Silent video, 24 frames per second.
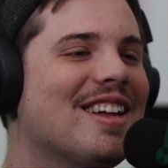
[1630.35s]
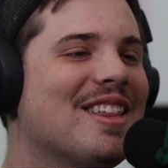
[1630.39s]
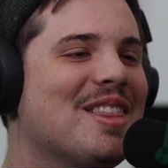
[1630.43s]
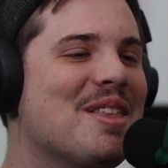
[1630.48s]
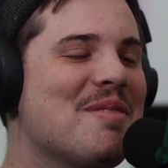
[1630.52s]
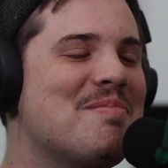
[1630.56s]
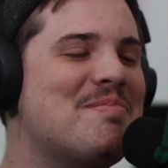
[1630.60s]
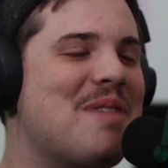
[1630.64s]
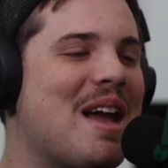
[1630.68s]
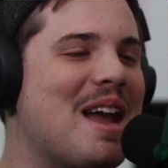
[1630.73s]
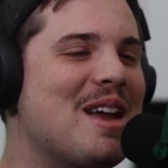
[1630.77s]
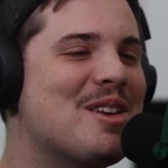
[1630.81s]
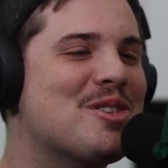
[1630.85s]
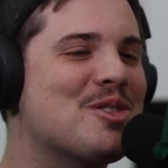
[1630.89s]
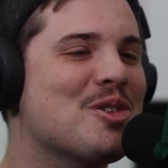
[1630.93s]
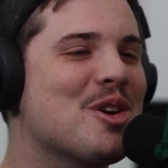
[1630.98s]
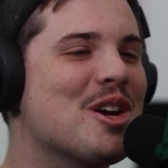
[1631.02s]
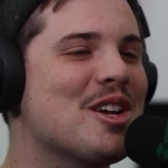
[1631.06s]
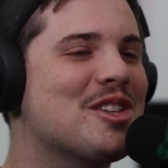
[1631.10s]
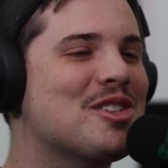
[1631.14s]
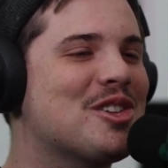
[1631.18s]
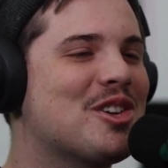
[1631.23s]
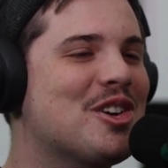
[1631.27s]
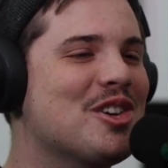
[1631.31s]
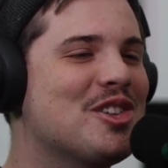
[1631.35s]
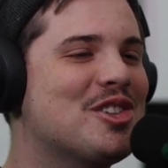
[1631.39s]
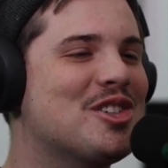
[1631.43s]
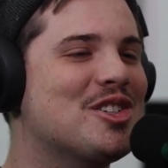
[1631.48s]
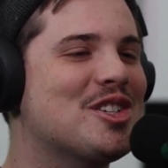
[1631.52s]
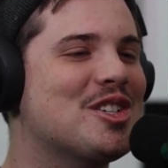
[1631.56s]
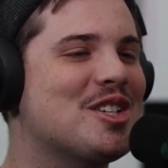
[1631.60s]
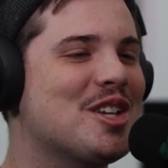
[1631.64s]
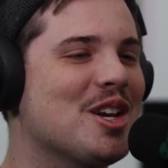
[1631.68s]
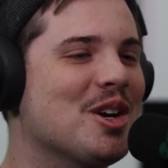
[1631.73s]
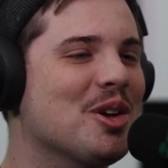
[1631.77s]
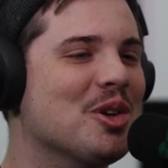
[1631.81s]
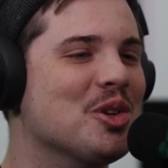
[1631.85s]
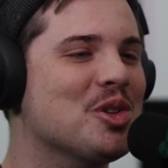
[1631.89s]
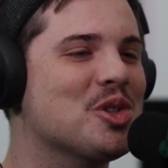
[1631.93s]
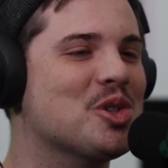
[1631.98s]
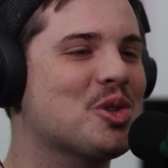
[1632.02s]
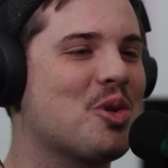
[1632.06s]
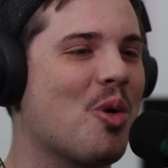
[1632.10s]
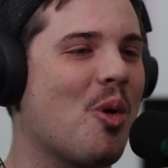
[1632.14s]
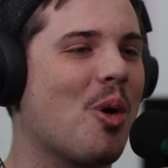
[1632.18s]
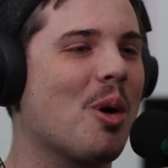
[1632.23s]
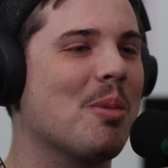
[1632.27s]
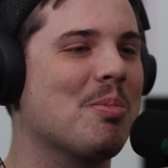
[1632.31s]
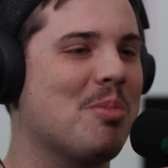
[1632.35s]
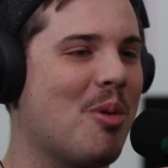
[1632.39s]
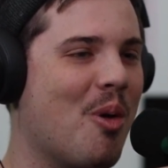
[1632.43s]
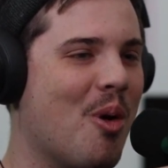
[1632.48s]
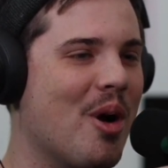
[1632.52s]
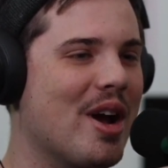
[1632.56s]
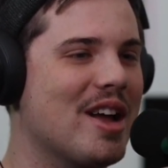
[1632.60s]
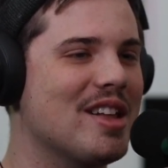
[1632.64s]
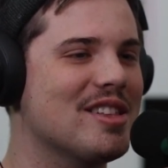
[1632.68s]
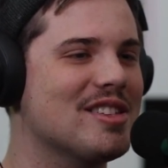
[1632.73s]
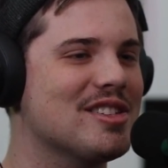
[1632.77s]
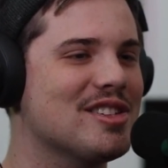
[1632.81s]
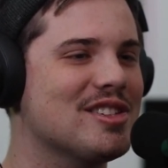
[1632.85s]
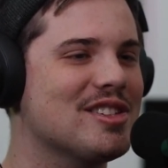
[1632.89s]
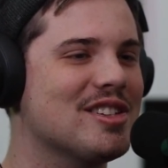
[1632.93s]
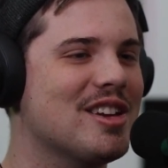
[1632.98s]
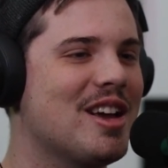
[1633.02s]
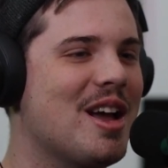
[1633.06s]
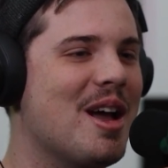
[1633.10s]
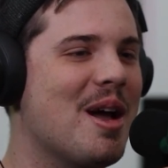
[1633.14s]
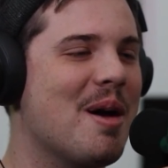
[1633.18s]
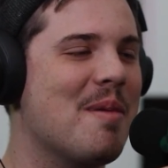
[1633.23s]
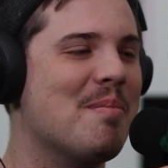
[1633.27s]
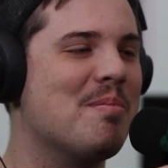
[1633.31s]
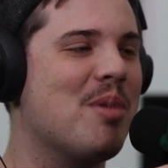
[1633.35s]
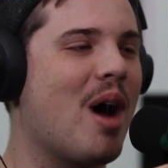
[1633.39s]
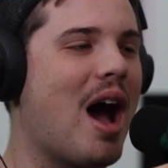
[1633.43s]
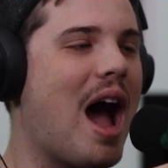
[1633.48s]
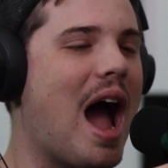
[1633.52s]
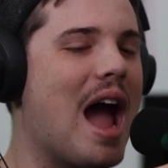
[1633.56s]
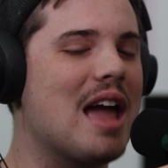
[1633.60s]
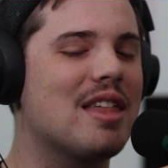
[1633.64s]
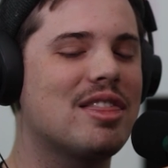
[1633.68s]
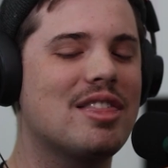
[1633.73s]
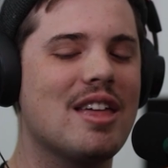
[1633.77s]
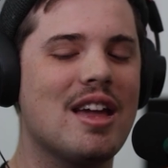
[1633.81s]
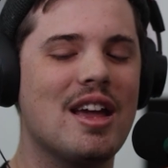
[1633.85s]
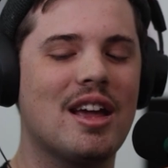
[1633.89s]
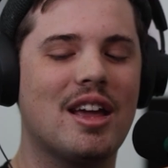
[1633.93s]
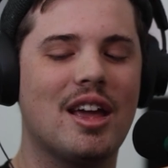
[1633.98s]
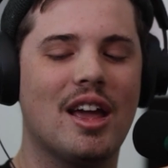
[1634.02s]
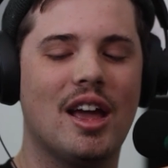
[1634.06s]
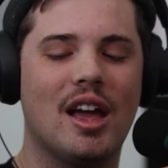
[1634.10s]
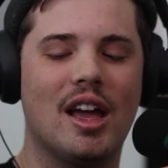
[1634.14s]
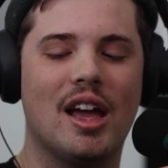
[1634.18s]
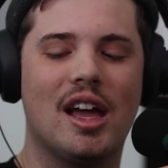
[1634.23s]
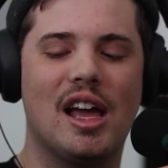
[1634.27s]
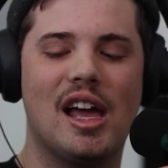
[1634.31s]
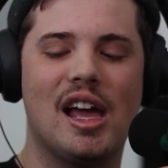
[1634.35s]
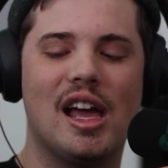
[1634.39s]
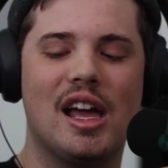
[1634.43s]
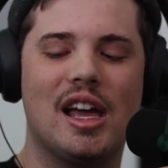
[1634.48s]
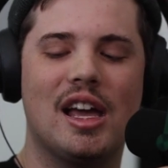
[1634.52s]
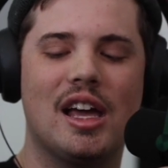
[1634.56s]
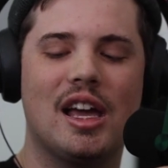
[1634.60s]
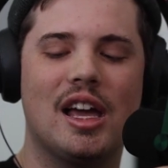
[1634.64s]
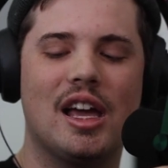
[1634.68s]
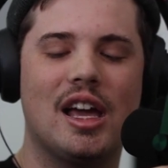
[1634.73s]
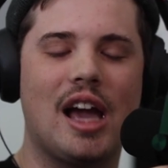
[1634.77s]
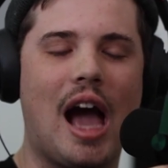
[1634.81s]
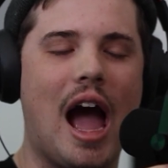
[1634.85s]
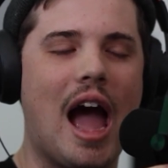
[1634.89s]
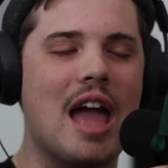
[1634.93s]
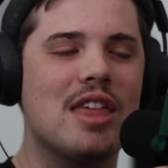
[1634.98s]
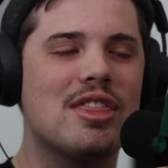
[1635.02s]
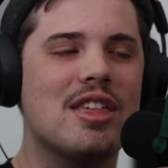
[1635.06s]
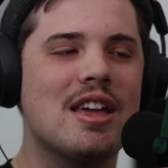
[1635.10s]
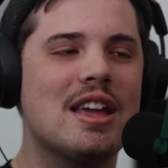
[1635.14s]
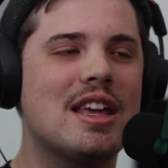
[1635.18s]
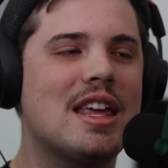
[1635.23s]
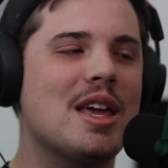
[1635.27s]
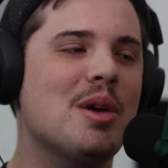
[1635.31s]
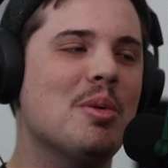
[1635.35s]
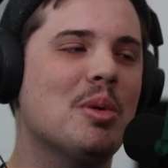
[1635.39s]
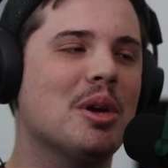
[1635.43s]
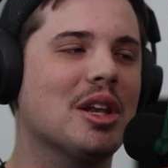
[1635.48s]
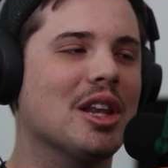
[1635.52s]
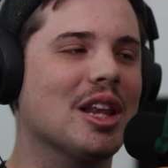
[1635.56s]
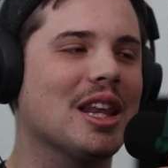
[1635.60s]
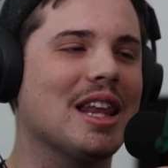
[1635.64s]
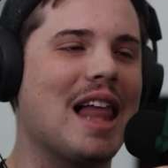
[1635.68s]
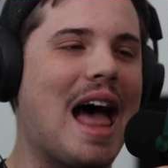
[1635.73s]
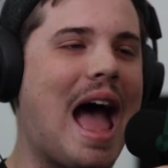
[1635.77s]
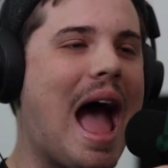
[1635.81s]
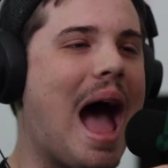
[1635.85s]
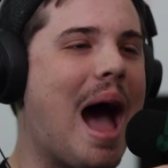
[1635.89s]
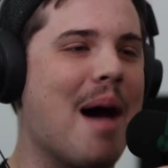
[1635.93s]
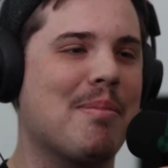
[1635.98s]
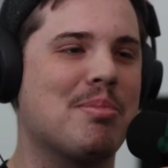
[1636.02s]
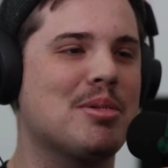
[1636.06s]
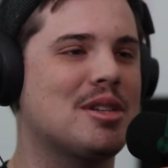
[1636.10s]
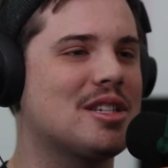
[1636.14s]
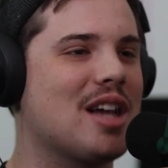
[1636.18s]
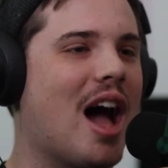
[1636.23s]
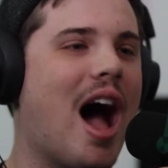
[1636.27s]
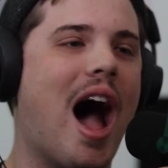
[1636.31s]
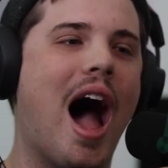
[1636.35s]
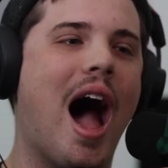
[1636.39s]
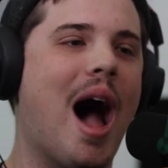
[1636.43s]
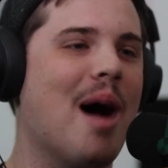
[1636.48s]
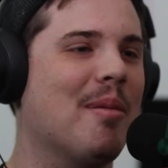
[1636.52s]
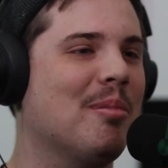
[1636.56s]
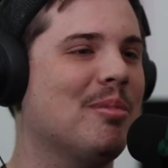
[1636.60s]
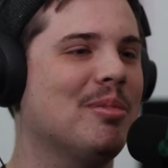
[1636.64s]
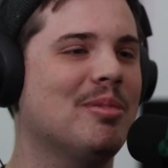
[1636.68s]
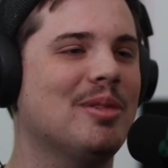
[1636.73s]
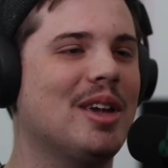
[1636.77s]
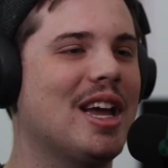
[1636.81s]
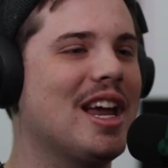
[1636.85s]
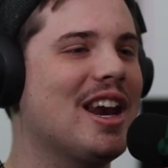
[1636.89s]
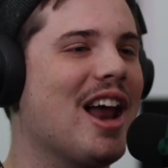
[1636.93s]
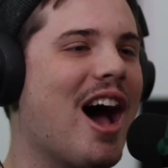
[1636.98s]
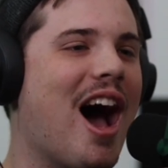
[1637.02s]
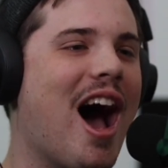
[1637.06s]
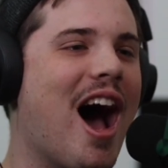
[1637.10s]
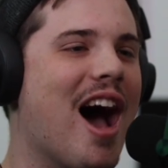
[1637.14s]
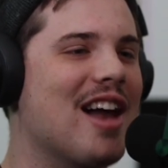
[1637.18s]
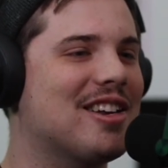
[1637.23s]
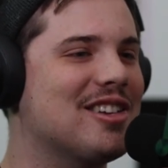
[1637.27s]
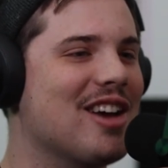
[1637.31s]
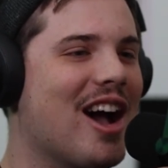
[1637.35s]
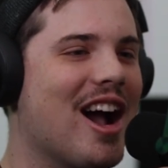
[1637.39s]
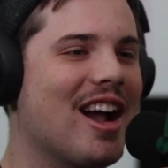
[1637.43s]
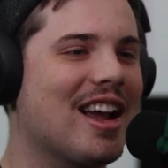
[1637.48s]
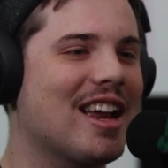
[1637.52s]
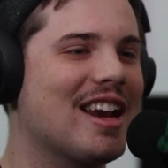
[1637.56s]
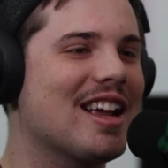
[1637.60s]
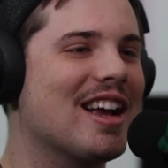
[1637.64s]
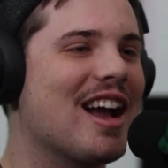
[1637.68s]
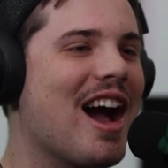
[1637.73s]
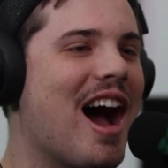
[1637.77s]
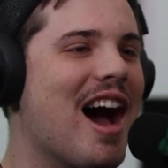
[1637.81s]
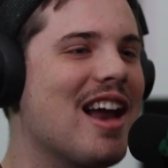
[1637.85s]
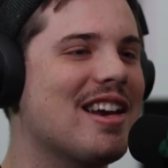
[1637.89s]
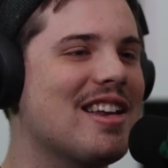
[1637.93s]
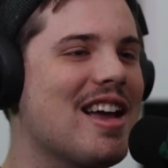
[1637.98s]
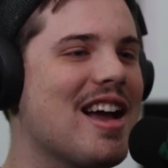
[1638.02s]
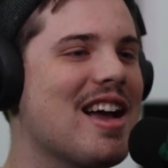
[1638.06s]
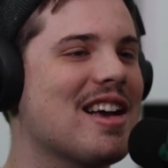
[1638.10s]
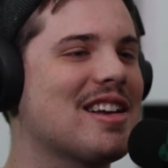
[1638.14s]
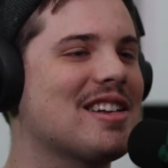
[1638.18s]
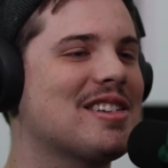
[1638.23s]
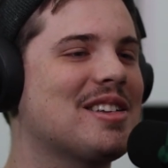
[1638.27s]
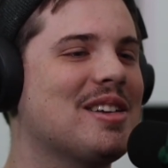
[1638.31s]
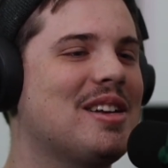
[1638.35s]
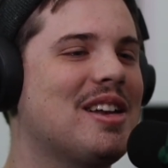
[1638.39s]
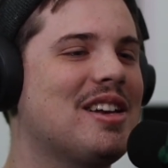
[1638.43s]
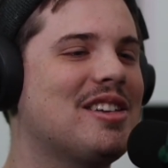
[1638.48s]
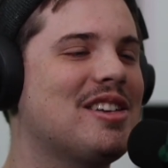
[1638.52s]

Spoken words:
the Patriots could still score points, but I think he would lap Tom in a hot dog eating contest